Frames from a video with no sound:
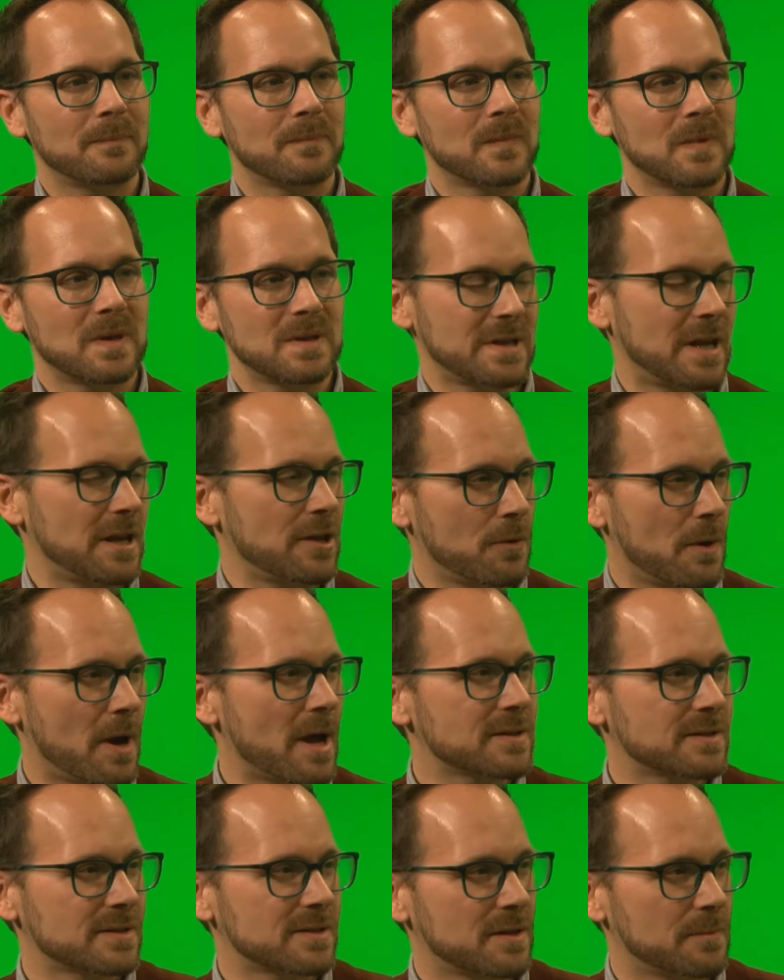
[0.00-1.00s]
is that you
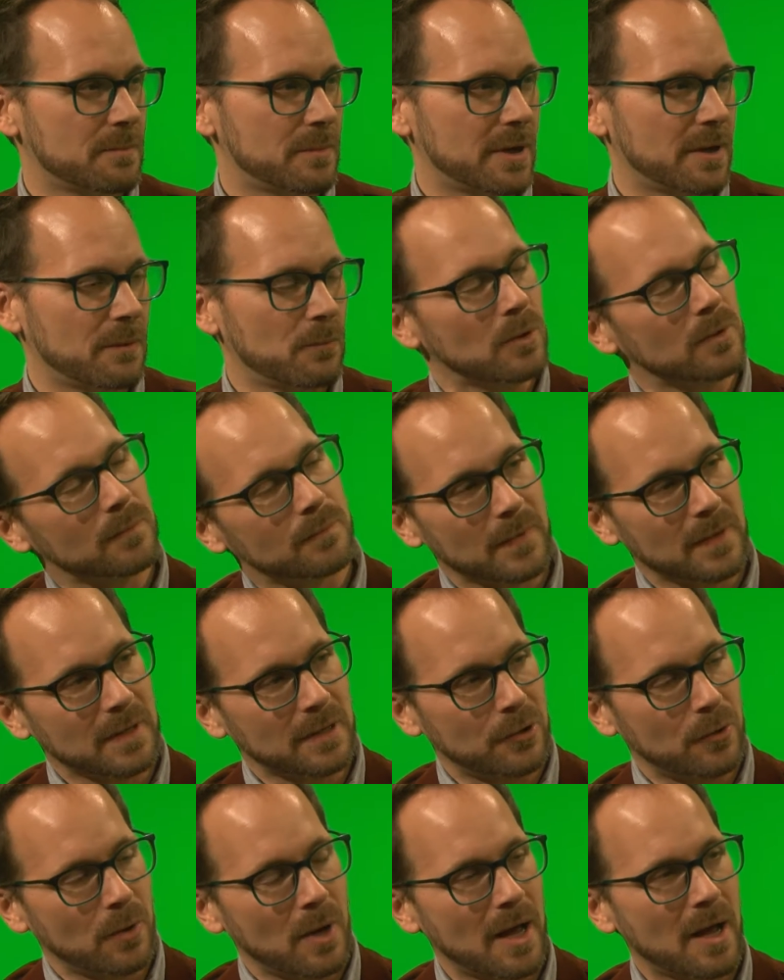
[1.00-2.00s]
ask somebody, well, you
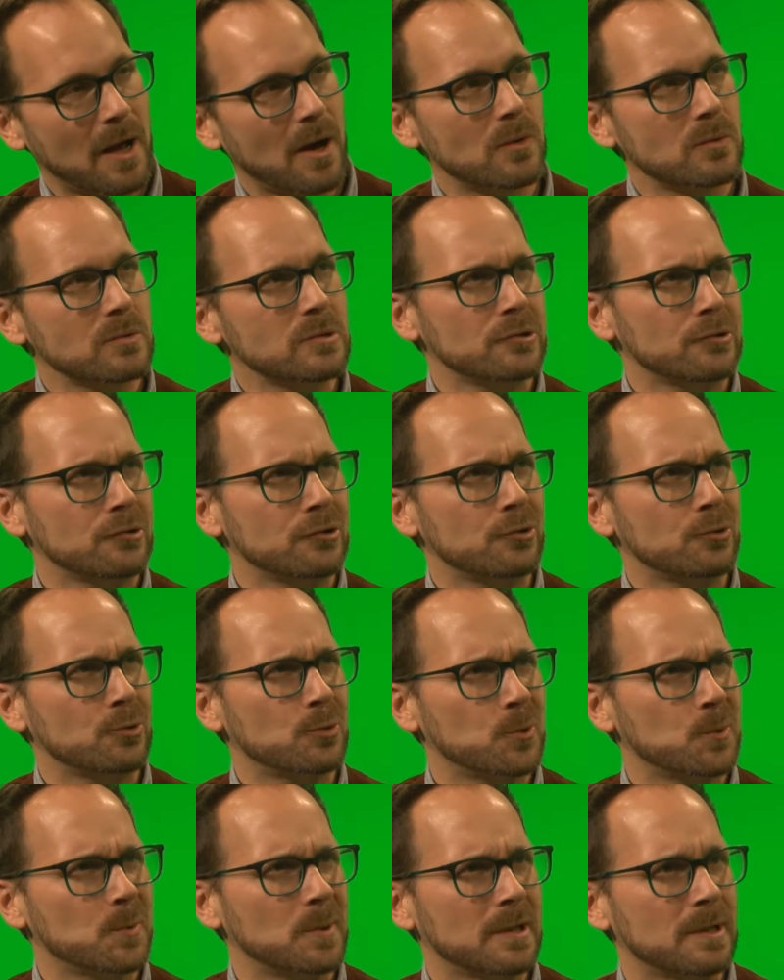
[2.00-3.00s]
know, how do
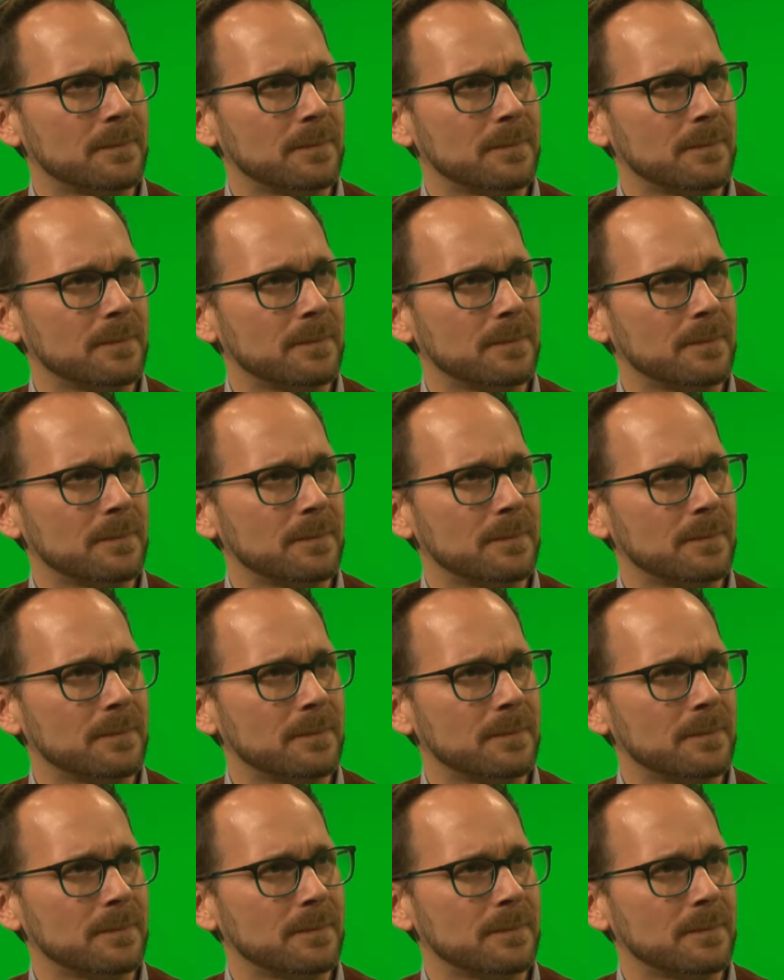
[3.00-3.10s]
you